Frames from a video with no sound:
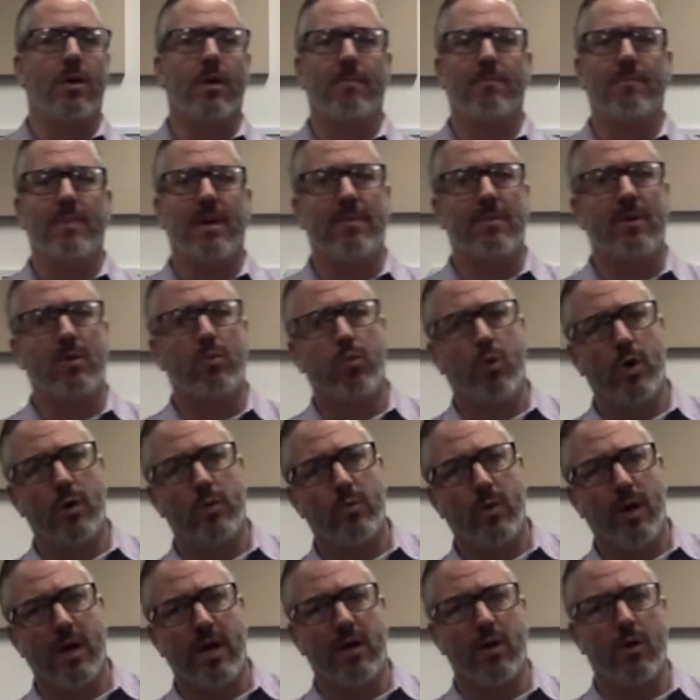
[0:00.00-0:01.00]
maybe
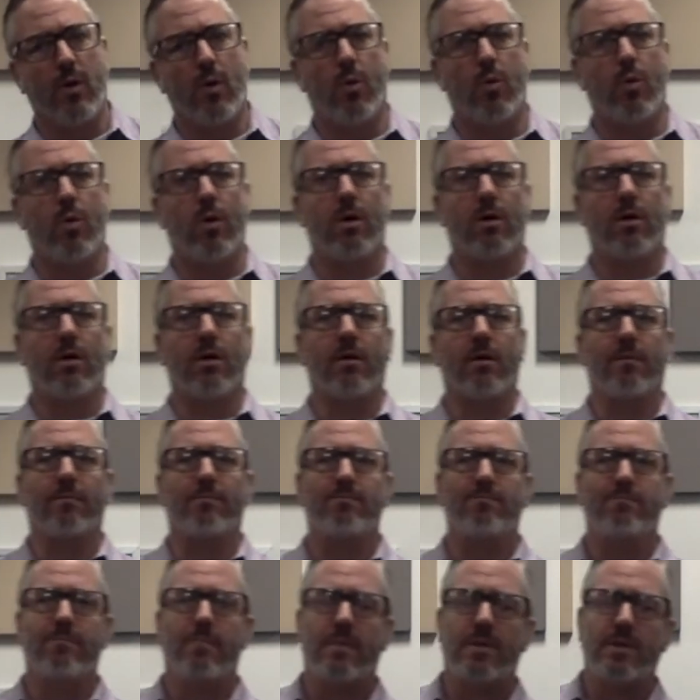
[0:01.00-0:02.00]
woodwind or
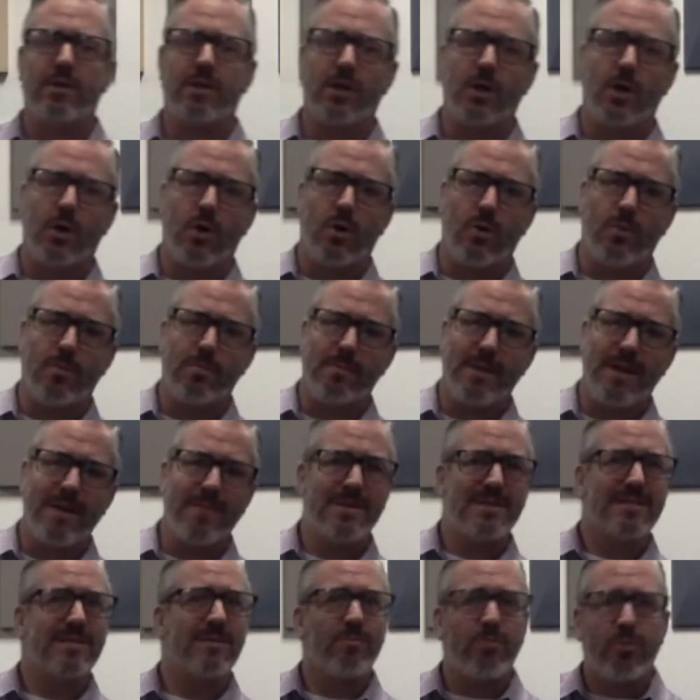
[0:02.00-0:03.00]

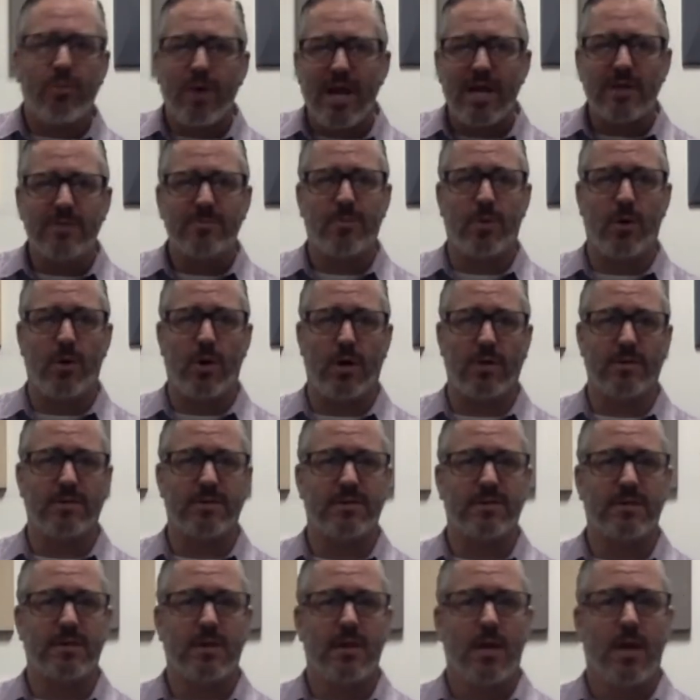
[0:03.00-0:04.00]
maybe some brass
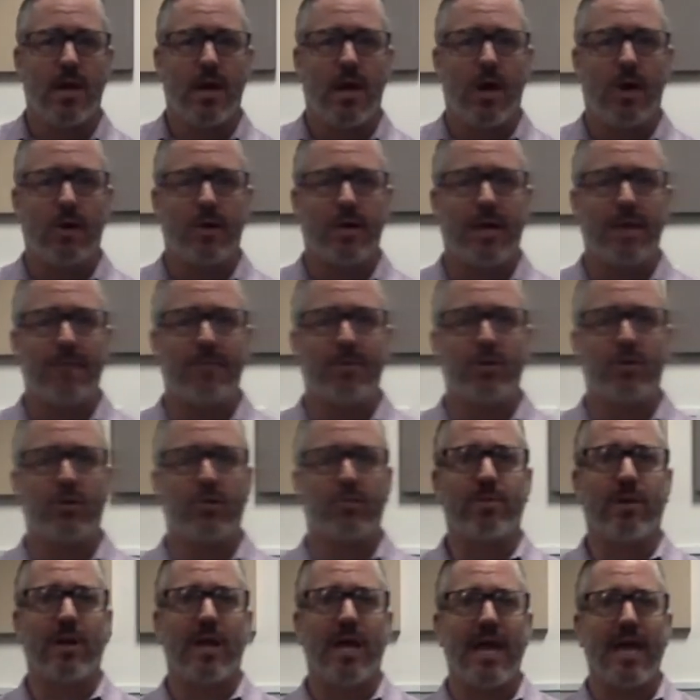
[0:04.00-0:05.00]
parts, okay? But you're
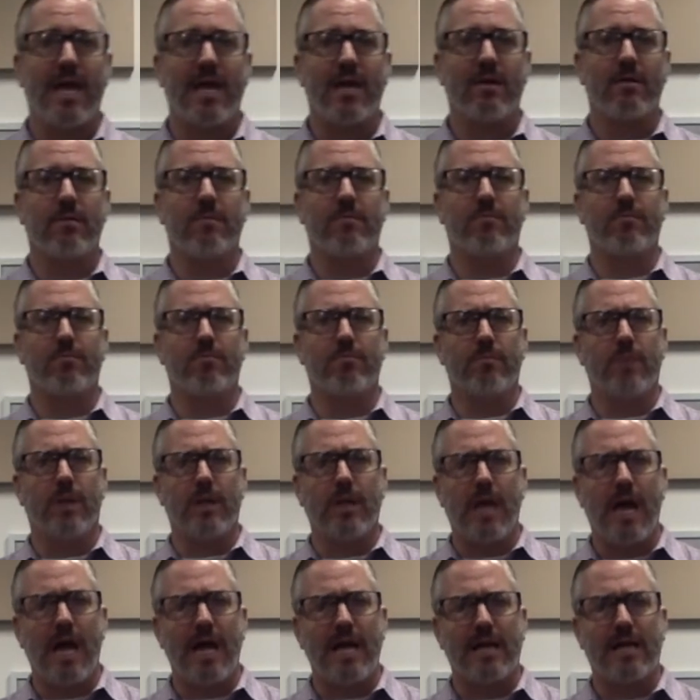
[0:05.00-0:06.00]
playing
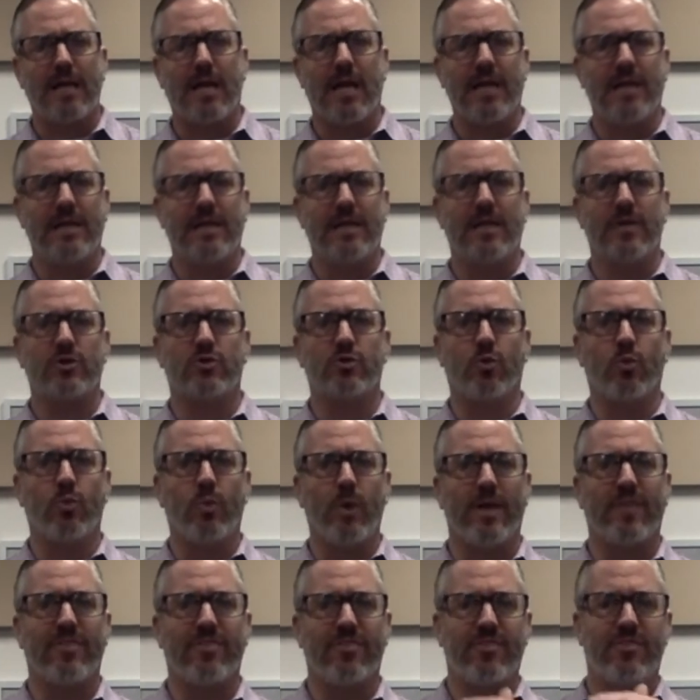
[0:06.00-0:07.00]
melodic ideas
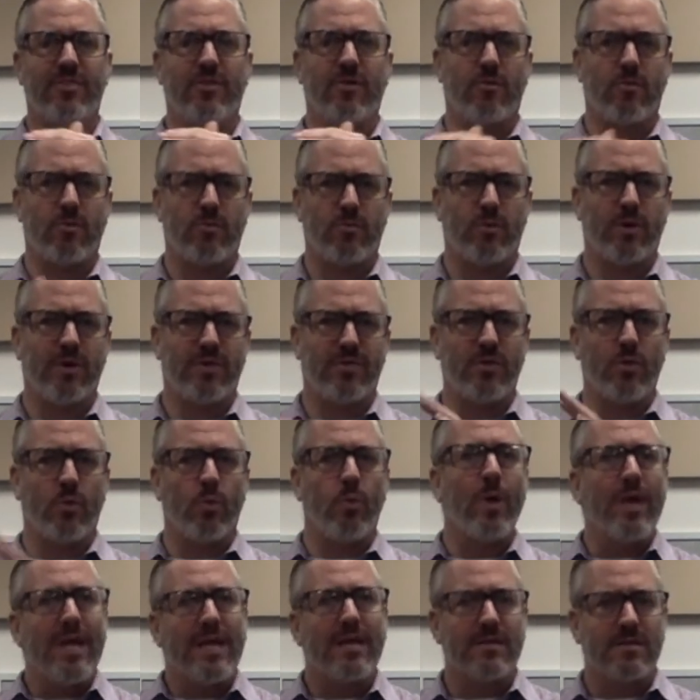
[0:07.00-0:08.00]
with the
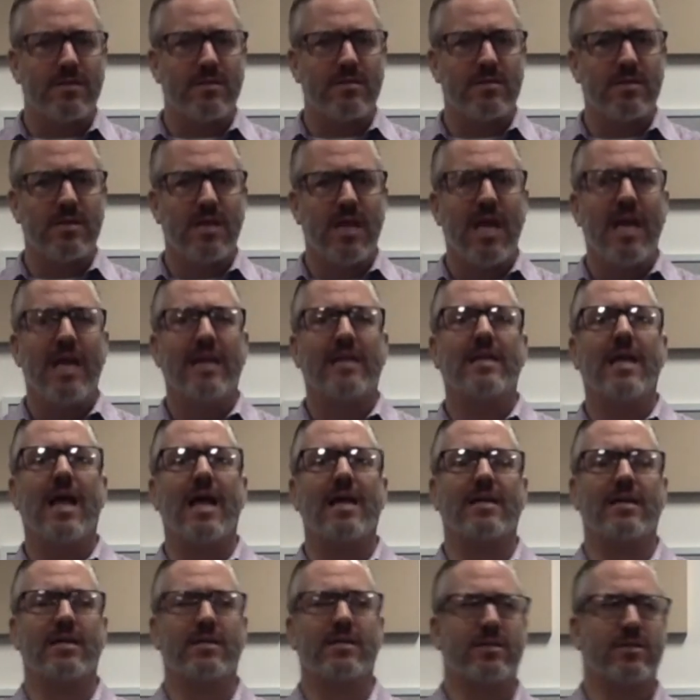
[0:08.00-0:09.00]
winds,
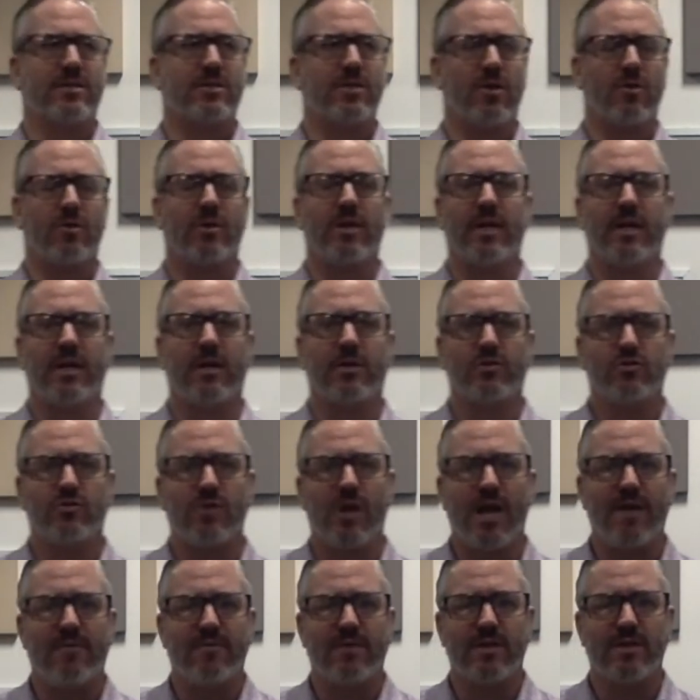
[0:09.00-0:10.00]
not necessarily a
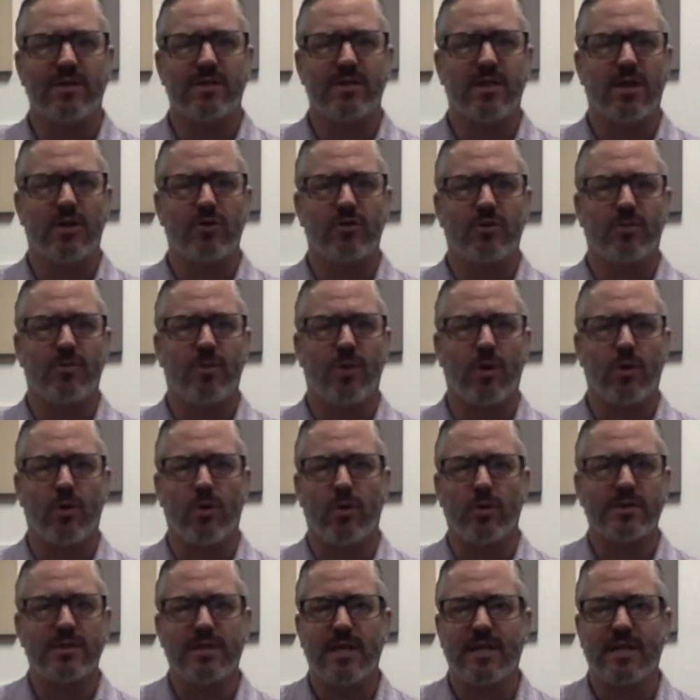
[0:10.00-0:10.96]
driving snare drum part going